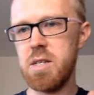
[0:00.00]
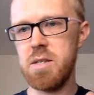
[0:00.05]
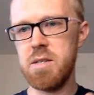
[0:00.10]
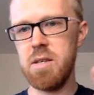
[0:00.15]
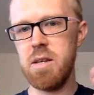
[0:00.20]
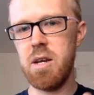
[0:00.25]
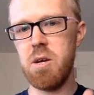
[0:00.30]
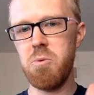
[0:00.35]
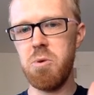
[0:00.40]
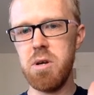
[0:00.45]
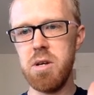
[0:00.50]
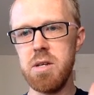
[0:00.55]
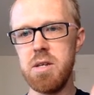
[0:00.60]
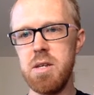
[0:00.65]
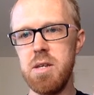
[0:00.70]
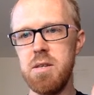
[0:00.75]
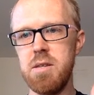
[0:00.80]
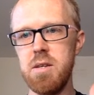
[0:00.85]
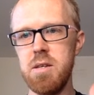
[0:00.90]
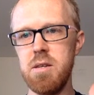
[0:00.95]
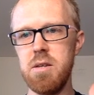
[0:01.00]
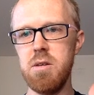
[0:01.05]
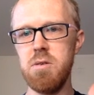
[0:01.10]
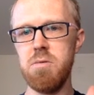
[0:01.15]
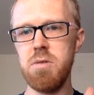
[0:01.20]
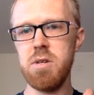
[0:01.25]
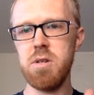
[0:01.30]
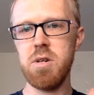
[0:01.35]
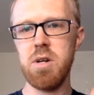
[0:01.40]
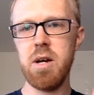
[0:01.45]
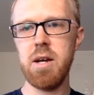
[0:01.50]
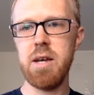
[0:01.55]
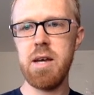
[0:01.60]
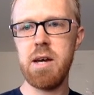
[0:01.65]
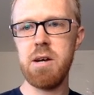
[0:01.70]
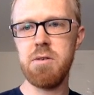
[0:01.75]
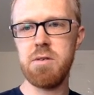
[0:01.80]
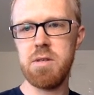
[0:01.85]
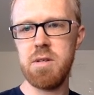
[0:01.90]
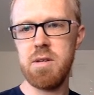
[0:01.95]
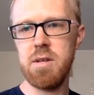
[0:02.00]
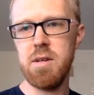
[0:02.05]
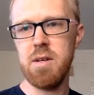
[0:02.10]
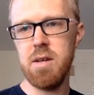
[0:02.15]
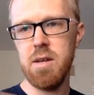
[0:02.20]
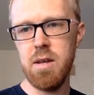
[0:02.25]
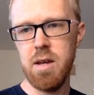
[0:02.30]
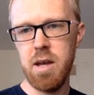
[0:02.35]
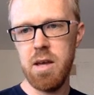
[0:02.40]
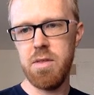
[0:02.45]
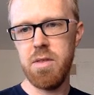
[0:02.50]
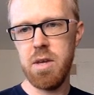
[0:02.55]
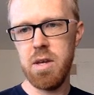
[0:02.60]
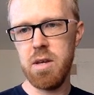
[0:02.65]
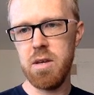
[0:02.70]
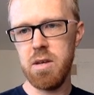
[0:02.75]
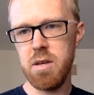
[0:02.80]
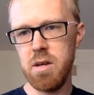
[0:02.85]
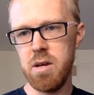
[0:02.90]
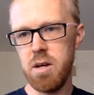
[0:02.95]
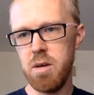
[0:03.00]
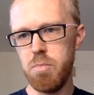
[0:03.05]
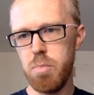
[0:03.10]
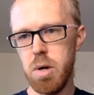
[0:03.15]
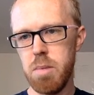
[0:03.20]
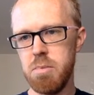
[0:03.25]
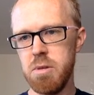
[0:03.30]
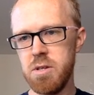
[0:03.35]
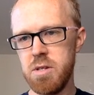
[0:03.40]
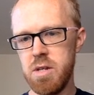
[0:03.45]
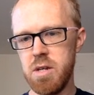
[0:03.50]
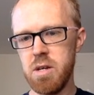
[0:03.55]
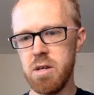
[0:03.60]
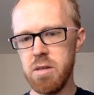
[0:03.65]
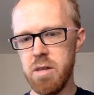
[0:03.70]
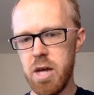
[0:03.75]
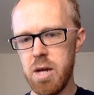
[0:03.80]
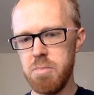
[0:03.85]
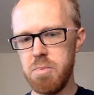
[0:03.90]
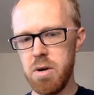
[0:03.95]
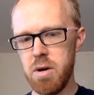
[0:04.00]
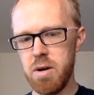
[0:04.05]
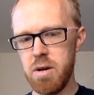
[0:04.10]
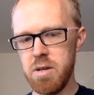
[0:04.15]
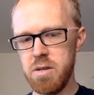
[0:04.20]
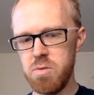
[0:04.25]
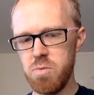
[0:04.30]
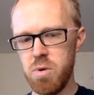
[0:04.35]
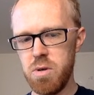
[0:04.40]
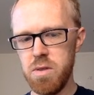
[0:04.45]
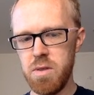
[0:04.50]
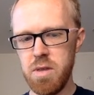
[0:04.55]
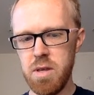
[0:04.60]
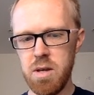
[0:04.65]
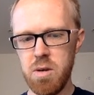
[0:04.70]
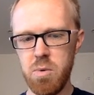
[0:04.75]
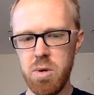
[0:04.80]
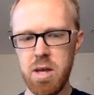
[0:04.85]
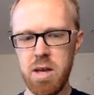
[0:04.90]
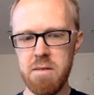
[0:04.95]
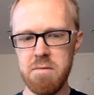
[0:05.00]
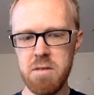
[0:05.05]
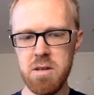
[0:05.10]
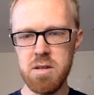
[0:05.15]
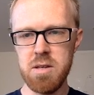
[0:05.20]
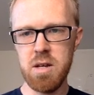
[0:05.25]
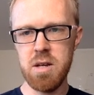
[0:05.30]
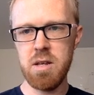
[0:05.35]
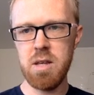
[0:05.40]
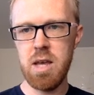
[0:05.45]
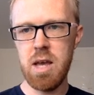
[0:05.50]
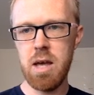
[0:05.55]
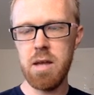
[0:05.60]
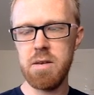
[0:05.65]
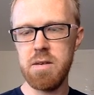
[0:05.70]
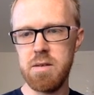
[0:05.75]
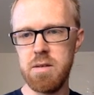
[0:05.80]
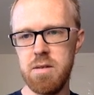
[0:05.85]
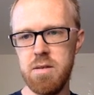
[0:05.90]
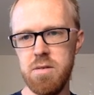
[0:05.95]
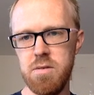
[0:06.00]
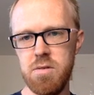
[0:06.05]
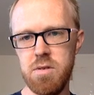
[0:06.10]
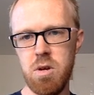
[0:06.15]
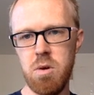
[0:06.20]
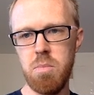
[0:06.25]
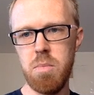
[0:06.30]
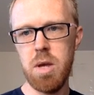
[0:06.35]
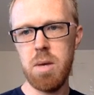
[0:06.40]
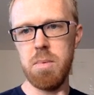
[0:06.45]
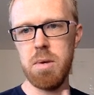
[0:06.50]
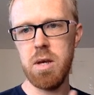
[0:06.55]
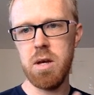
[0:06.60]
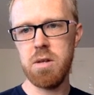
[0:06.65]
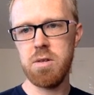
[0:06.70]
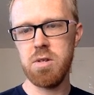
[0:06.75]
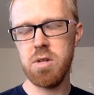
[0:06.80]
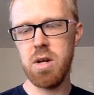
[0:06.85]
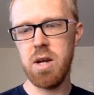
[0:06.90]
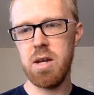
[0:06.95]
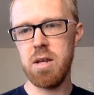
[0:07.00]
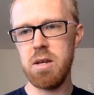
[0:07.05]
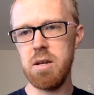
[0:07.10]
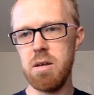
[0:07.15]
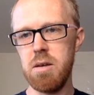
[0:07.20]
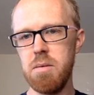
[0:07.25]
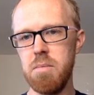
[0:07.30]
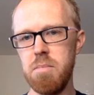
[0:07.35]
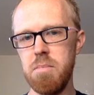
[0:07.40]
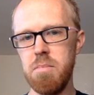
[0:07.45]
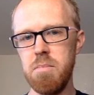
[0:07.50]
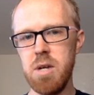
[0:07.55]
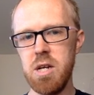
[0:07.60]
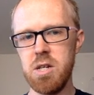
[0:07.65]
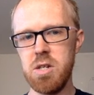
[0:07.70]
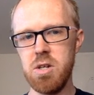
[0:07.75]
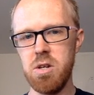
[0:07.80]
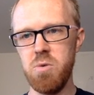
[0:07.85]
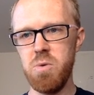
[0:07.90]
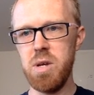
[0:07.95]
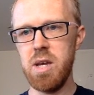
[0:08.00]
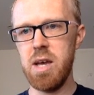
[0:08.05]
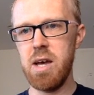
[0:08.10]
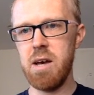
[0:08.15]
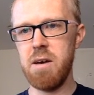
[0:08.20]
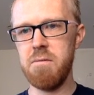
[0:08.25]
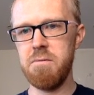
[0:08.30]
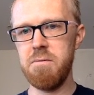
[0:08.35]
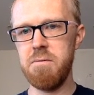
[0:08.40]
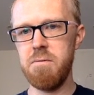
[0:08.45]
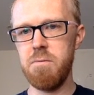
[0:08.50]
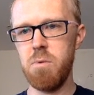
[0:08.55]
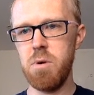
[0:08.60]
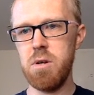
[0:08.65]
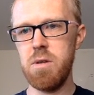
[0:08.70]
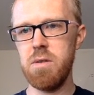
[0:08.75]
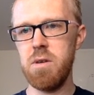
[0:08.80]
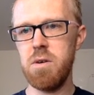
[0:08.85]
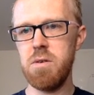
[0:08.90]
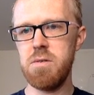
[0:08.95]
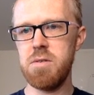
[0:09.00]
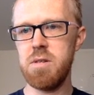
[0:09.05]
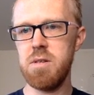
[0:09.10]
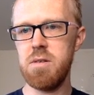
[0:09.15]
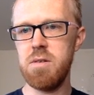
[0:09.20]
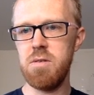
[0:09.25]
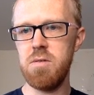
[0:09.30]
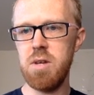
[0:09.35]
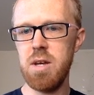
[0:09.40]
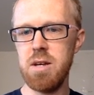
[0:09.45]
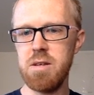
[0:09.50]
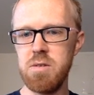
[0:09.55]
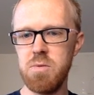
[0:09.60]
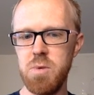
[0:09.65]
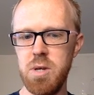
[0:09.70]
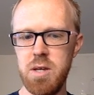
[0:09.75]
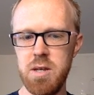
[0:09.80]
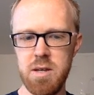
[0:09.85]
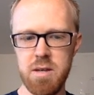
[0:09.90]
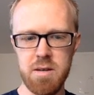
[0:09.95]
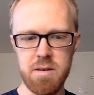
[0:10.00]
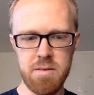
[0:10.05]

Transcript: that I want to continue and try out. I think publishing a library is one thing we haven't done yet. So maybe I'll try to make sure we have one of those to do next week.